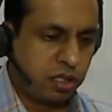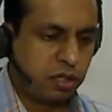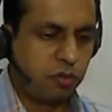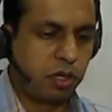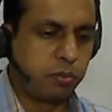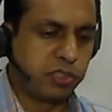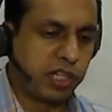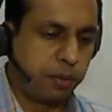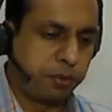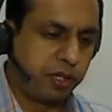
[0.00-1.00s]
what must
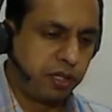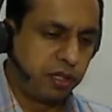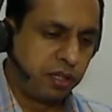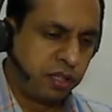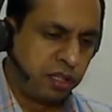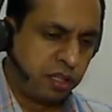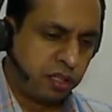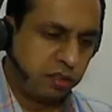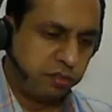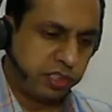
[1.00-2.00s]
happen?
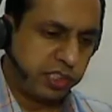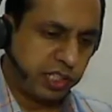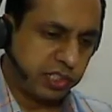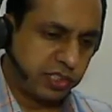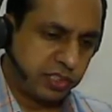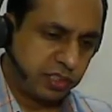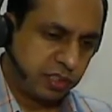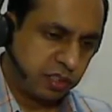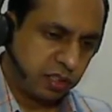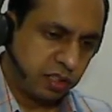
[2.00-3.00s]
VGS
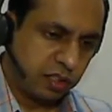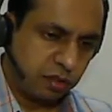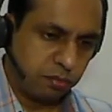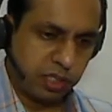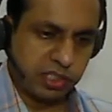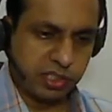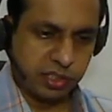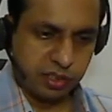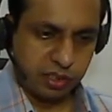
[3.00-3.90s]
must